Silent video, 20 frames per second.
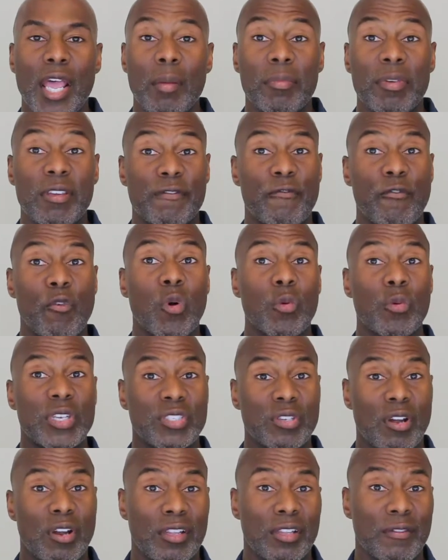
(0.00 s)
Before we
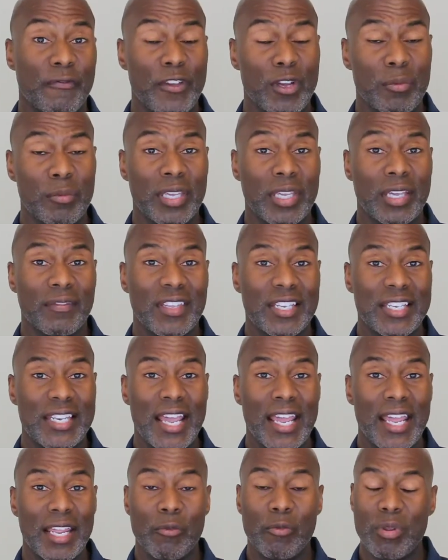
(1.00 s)
started the filming of the
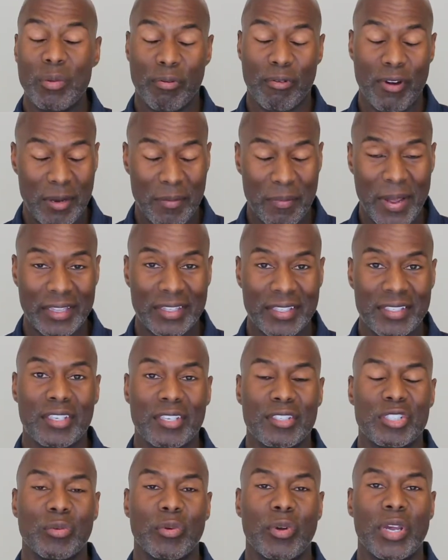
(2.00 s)
day, we prayed about the
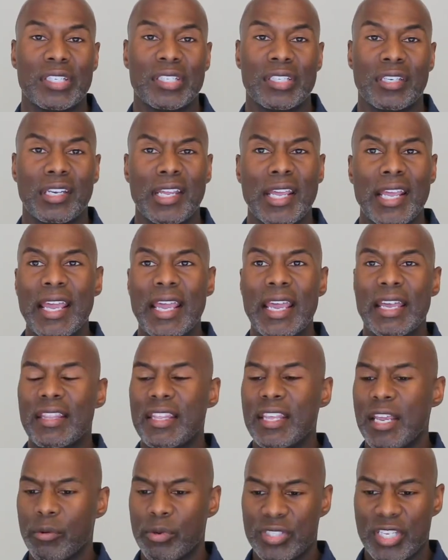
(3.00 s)
situation.
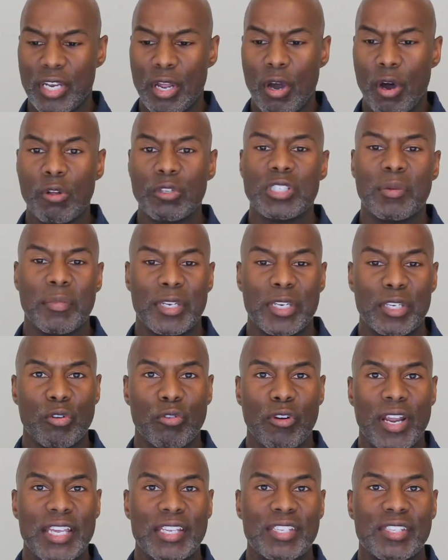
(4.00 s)
There was an ultimate
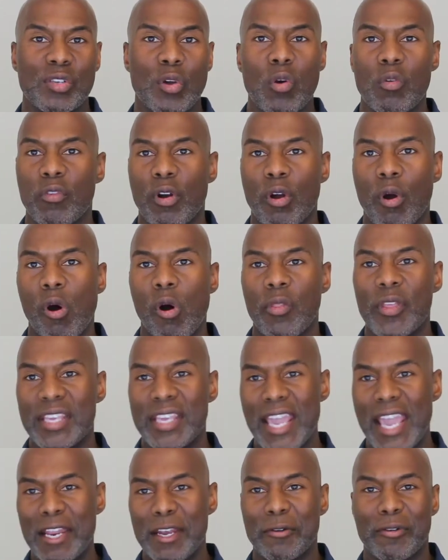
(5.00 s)
grace over all the
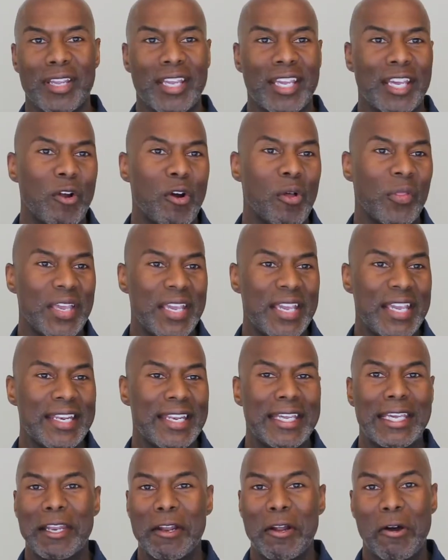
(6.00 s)
catering and all the
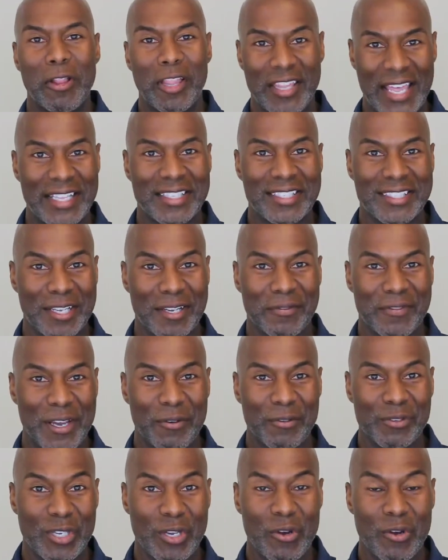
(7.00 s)
eating and all of that stuff that
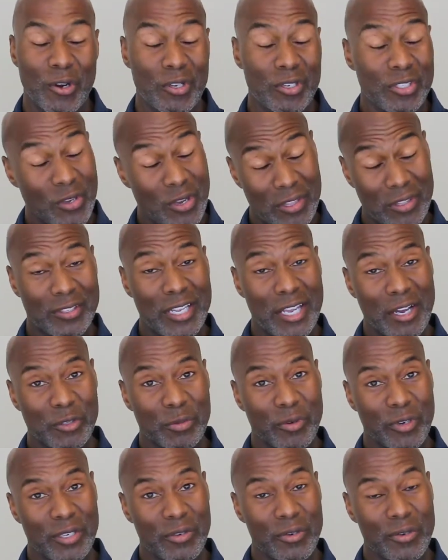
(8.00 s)
was going on, so I thought that was
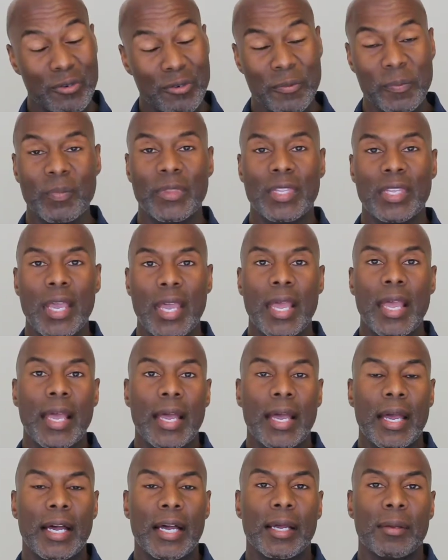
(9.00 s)
pretty cool.
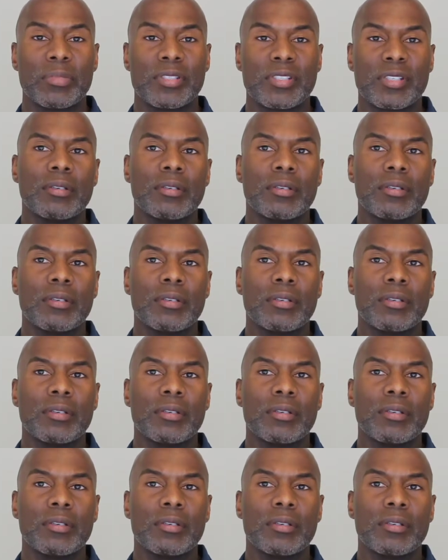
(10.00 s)
I